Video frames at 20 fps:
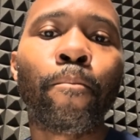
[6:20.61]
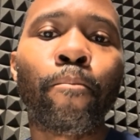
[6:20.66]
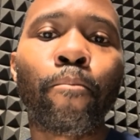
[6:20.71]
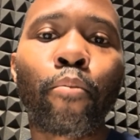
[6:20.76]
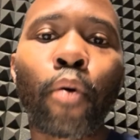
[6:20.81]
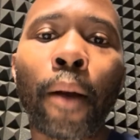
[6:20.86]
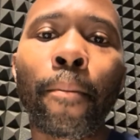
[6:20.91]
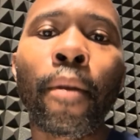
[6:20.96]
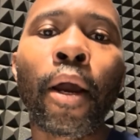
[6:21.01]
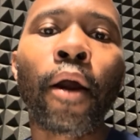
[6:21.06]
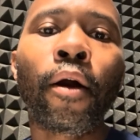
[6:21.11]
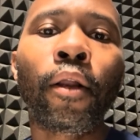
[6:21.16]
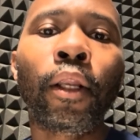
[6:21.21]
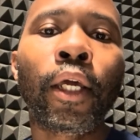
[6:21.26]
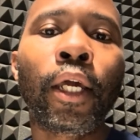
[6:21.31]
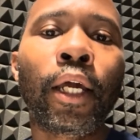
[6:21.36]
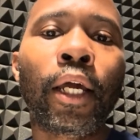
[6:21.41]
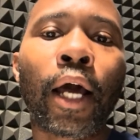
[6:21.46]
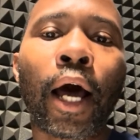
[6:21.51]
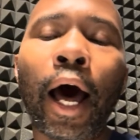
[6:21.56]

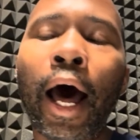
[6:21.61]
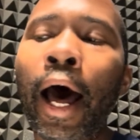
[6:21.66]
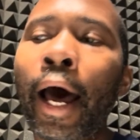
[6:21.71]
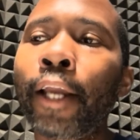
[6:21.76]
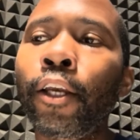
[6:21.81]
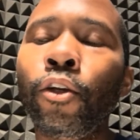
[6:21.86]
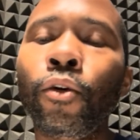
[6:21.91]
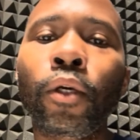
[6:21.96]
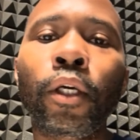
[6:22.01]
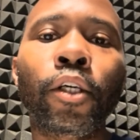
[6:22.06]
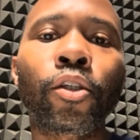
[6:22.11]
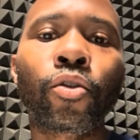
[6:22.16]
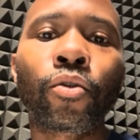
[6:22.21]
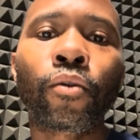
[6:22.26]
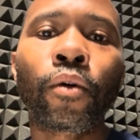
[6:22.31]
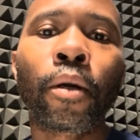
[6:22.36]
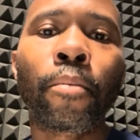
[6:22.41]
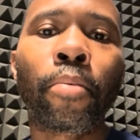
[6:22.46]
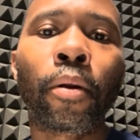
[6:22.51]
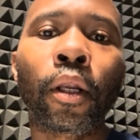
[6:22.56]
Primarily, I do
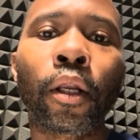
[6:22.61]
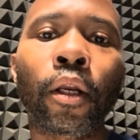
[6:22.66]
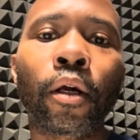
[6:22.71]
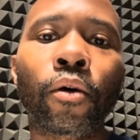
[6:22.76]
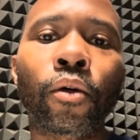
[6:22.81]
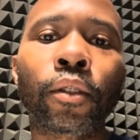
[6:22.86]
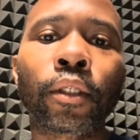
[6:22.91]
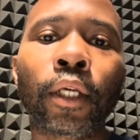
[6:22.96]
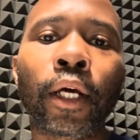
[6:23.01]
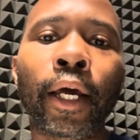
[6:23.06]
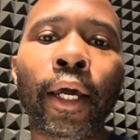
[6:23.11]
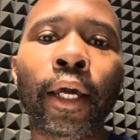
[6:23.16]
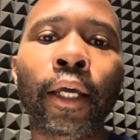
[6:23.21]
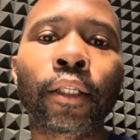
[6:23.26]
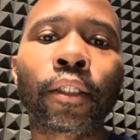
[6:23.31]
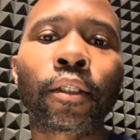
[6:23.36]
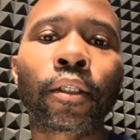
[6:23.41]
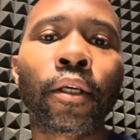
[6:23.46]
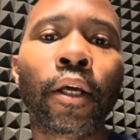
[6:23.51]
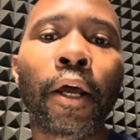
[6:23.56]
history and political
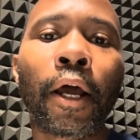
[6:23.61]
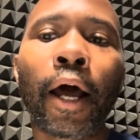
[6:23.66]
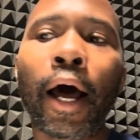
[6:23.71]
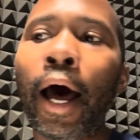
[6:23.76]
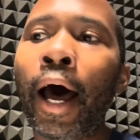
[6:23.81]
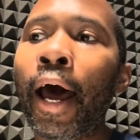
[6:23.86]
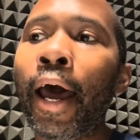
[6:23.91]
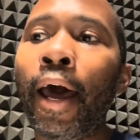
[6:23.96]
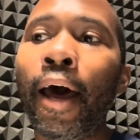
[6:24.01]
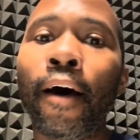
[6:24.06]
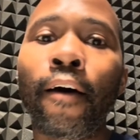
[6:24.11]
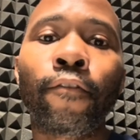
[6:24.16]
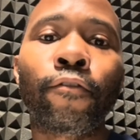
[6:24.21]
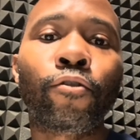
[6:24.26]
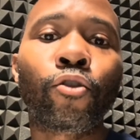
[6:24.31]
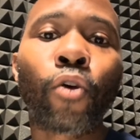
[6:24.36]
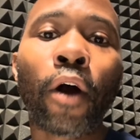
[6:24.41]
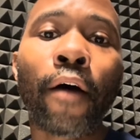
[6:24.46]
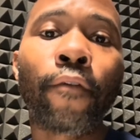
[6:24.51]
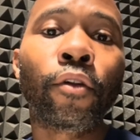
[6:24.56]
science. I have
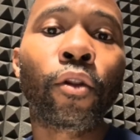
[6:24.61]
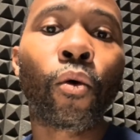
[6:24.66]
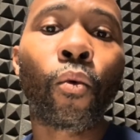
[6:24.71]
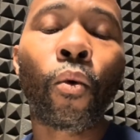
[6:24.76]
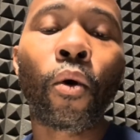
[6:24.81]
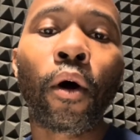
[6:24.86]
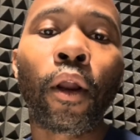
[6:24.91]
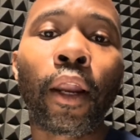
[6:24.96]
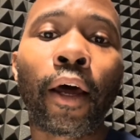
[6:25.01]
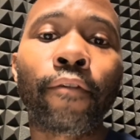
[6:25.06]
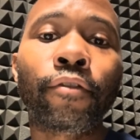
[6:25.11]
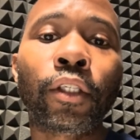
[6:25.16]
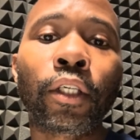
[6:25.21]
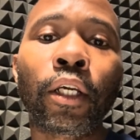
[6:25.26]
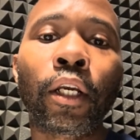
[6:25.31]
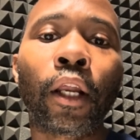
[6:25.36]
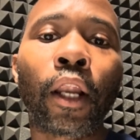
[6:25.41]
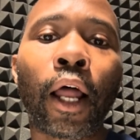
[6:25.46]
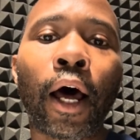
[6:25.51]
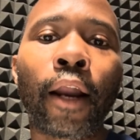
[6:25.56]
traveled the world. I've seen
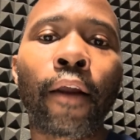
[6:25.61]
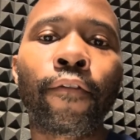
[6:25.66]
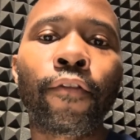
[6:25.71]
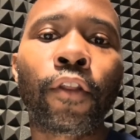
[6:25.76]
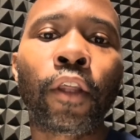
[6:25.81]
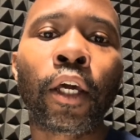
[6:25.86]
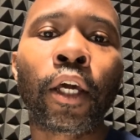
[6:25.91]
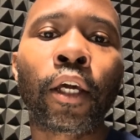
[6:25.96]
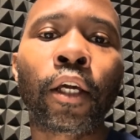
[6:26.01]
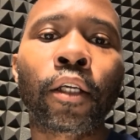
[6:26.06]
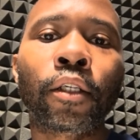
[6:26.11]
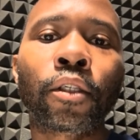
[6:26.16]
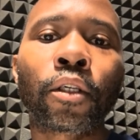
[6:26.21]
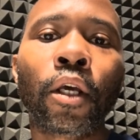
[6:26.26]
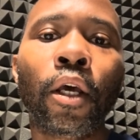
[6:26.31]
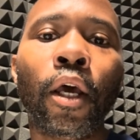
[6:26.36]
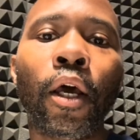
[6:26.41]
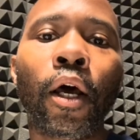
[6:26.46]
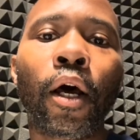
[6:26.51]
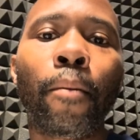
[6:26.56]
a lot of things,
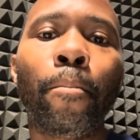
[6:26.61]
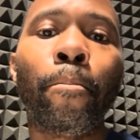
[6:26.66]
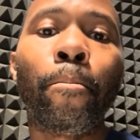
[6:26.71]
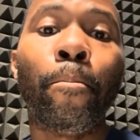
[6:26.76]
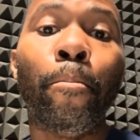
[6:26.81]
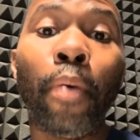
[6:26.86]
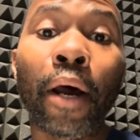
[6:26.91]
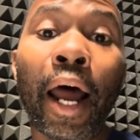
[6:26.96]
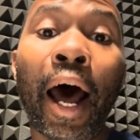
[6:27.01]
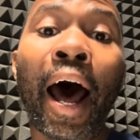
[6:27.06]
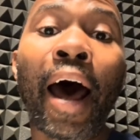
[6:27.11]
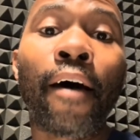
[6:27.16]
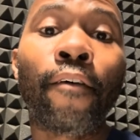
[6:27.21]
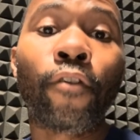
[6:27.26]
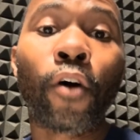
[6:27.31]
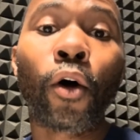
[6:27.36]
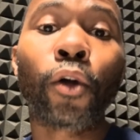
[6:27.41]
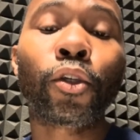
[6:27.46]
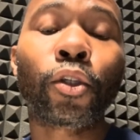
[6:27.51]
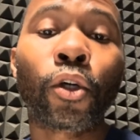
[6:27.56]
but I have
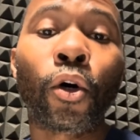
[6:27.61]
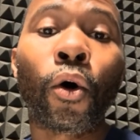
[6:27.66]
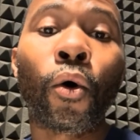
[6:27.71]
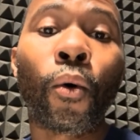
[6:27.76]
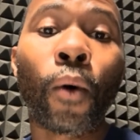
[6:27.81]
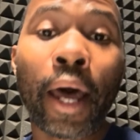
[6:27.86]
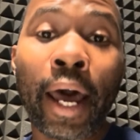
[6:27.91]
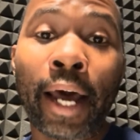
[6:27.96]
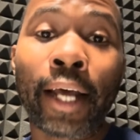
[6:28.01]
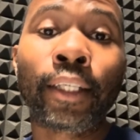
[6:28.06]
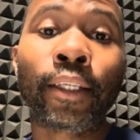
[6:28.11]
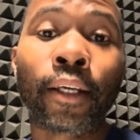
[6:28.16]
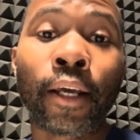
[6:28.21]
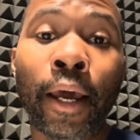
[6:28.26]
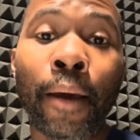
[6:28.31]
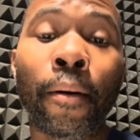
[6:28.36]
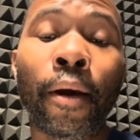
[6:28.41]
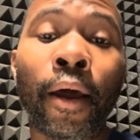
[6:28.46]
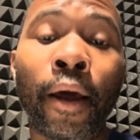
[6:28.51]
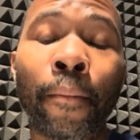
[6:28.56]
also
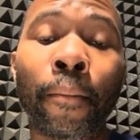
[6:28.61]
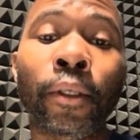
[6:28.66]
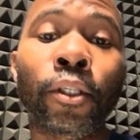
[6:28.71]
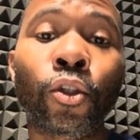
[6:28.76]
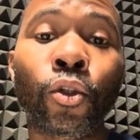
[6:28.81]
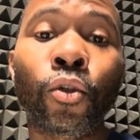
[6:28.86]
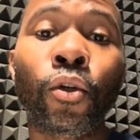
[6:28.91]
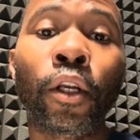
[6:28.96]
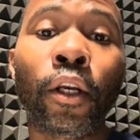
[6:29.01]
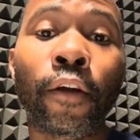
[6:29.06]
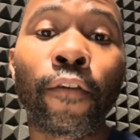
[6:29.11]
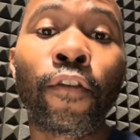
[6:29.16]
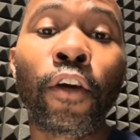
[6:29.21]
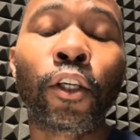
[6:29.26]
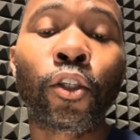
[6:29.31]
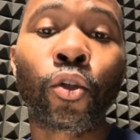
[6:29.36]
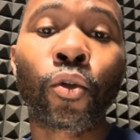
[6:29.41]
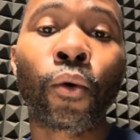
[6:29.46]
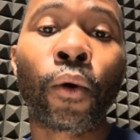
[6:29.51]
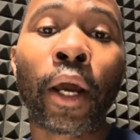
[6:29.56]
am a student of
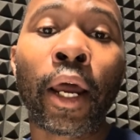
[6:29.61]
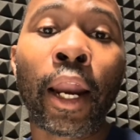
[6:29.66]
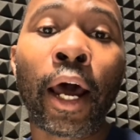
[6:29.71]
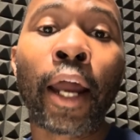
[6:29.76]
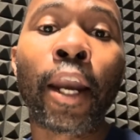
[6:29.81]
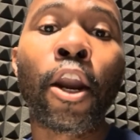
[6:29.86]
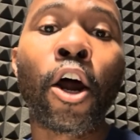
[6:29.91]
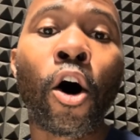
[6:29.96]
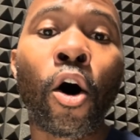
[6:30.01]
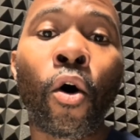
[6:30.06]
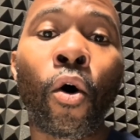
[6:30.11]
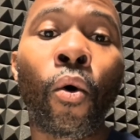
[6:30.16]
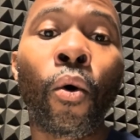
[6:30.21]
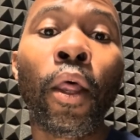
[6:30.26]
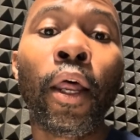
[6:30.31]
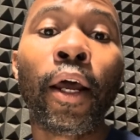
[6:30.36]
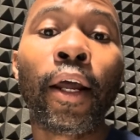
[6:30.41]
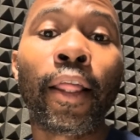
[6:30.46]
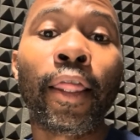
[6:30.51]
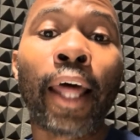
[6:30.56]
history, and I know
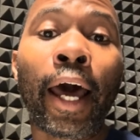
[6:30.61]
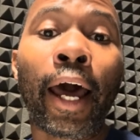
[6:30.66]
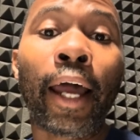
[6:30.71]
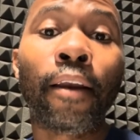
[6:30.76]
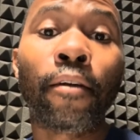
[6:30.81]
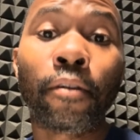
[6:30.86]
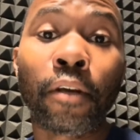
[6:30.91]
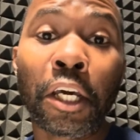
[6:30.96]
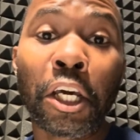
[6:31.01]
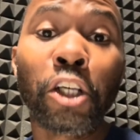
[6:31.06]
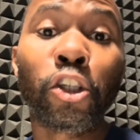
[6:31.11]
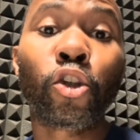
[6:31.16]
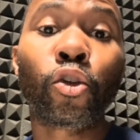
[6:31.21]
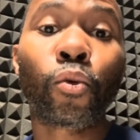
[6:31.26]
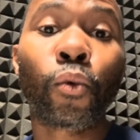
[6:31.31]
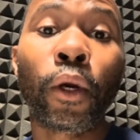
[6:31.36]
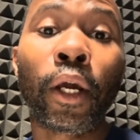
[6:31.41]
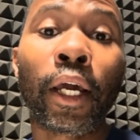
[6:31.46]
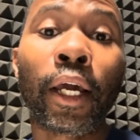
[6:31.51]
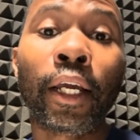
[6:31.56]
that
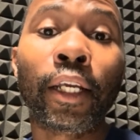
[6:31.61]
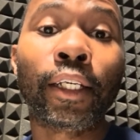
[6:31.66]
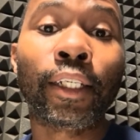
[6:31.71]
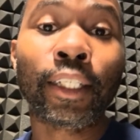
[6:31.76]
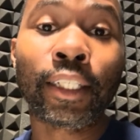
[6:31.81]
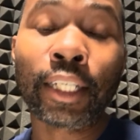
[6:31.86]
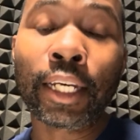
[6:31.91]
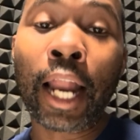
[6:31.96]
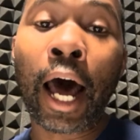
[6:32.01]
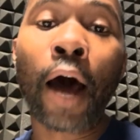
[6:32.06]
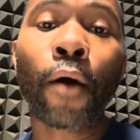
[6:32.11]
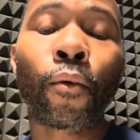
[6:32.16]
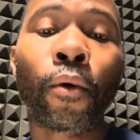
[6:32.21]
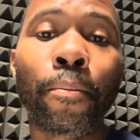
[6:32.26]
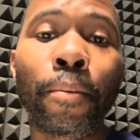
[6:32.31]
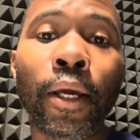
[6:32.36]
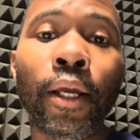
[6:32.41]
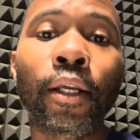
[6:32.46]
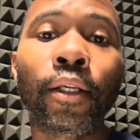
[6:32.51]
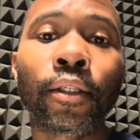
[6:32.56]
history does not
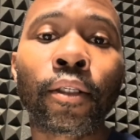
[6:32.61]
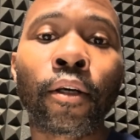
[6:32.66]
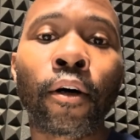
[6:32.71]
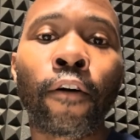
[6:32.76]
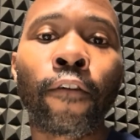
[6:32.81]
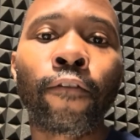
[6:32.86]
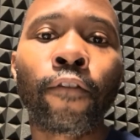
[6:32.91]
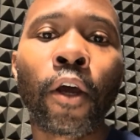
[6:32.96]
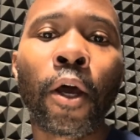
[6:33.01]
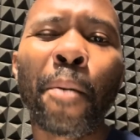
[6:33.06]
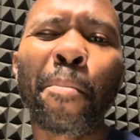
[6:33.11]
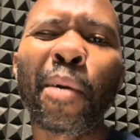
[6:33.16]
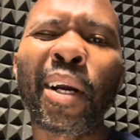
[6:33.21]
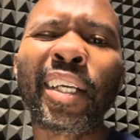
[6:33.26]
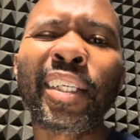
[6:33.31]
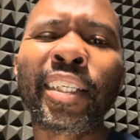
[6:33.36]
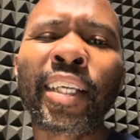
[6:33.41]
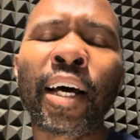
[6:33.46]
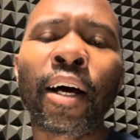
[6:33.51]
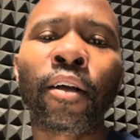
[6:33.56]
repeat itself, but it
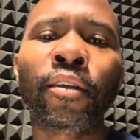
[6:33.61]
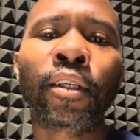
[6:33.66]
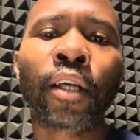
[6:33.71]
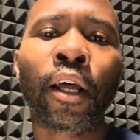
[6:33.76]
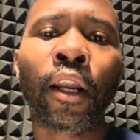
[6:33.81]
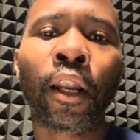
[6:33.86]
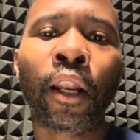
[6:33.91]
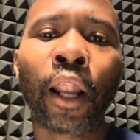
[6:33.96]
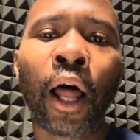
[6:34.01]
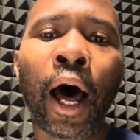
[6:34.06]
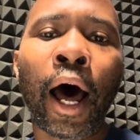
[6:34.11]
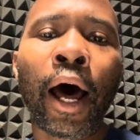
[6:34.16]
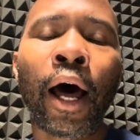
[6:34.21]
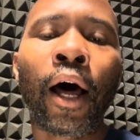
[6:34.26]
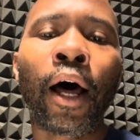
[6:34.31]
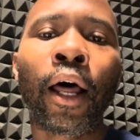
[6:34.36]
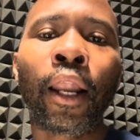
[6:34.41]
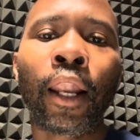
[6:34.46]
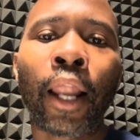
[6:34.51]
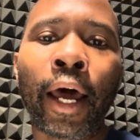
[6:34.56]
sounds a lot
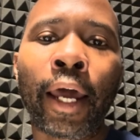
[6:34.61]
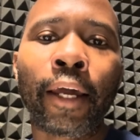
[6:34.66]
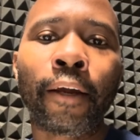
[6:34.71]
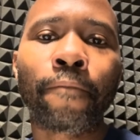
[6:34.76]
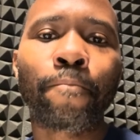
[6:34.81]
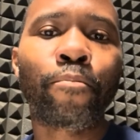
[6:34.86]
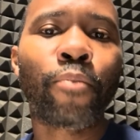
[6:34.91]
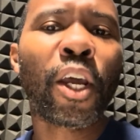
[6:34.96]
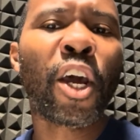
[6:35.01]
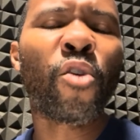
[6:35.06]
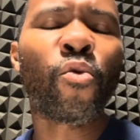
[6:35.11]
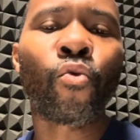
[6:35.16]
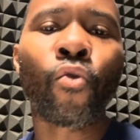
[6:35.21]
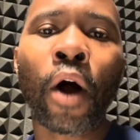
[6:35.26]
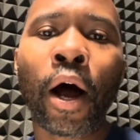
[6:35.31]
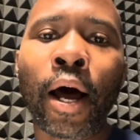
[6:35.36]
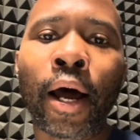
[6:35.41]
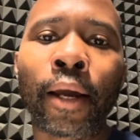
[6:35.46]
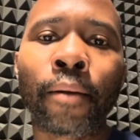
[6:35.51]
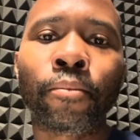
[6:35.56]
alike. It
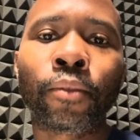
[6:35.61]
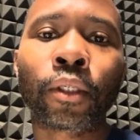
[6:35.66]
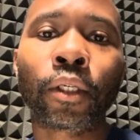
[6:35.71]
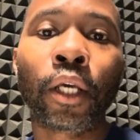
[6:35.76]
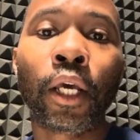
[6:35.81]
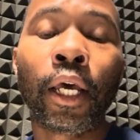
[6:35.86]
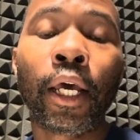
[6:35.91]
rhymes.